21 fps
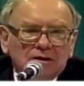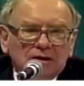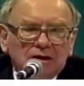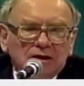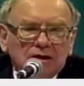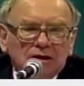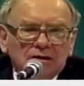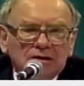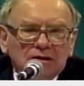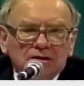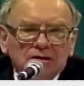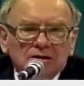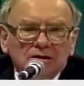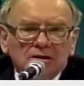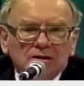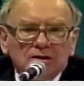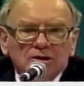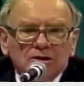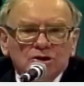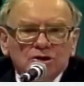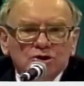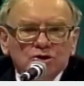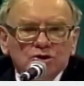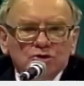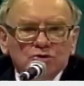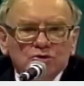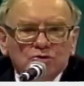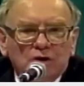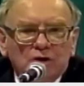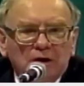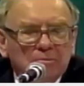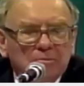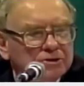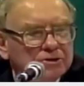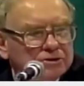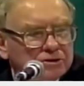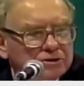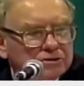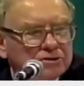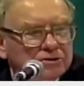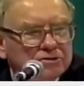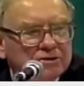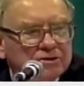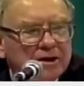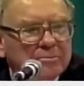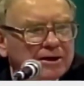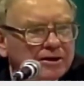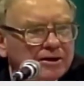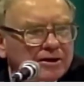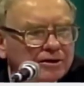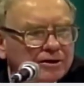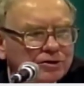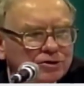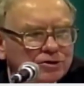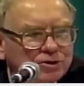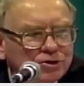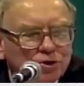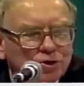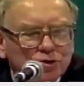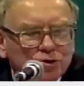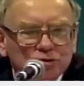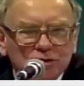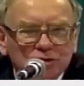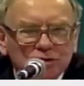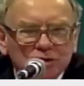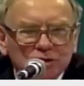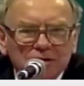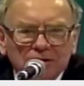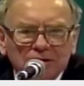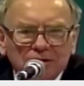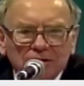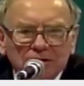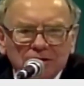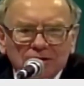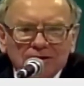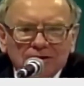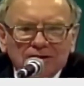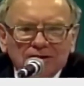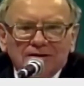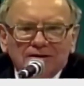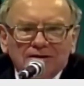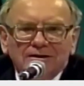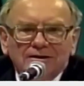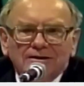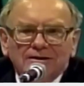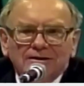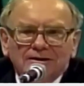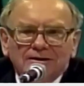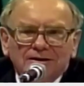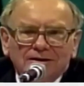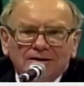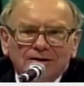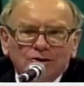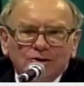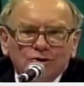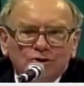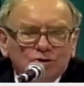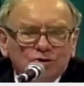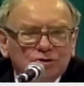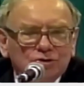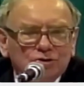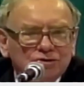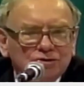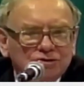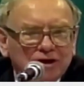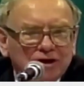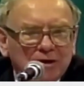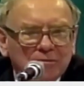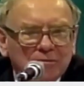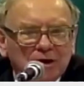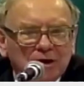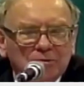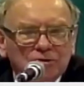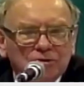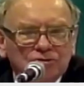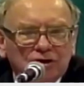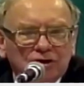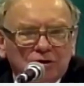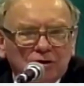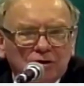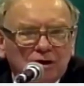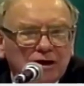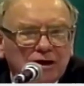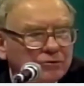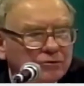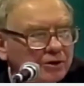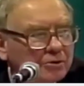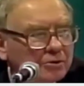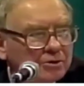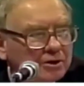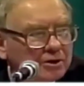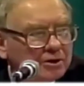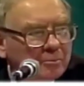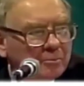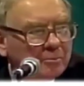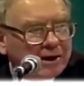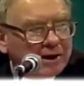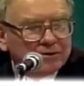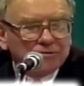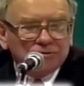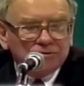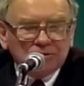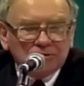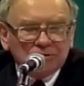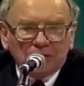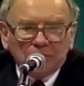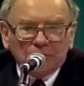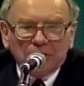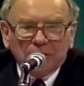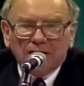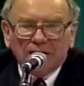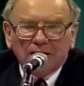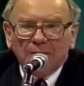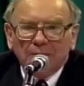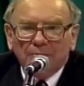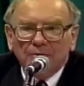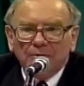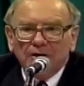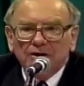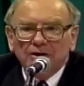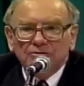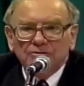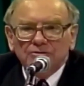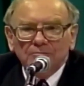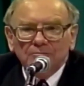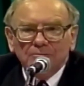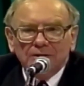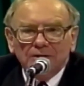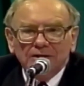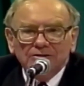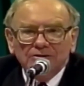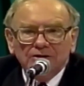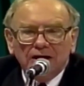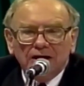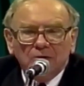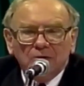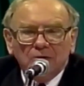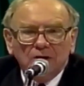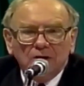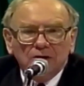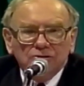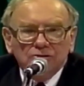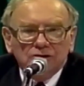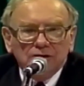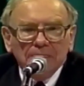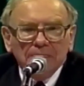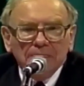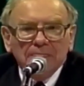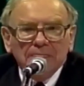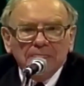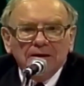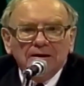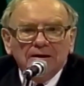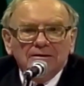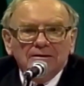to our businesses. I mean, you could do the same thing with General Electric, a magnificently run operation by Jack Welch.